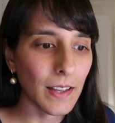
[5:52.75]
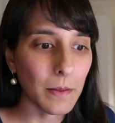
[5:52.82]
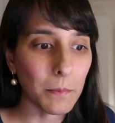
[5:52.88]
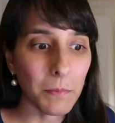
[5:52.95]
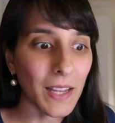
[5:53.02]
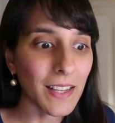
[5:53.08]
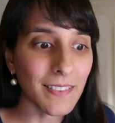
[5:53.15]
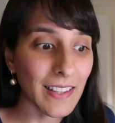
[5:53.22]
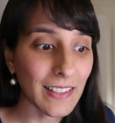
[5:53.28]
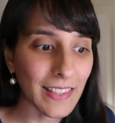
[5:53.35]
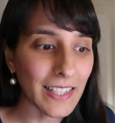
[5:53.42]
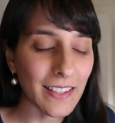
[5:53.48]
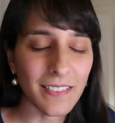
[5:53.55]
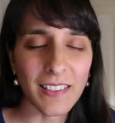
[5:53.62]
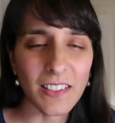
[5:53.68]

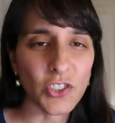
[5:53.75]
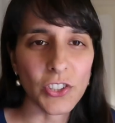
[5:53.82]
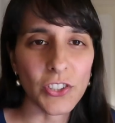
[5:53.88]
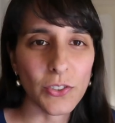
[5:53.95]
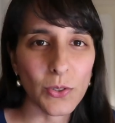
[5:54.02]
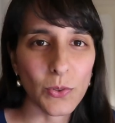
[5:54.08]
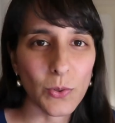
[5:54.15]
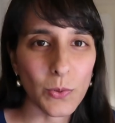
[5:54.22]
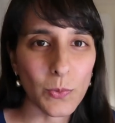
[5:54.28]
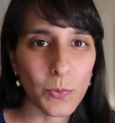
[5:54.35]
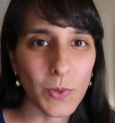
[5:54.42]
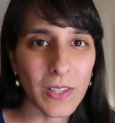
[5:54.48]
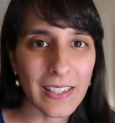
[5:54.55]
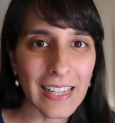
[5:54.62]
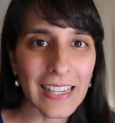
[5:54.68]
amazingly it's in tune
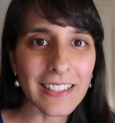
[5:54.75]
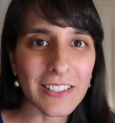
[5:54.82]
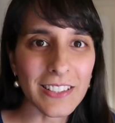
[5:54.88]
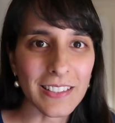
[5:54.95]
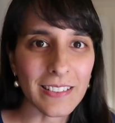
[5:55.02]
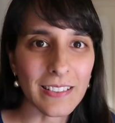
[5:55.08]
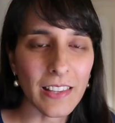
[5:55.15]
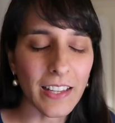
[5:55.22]
with nature,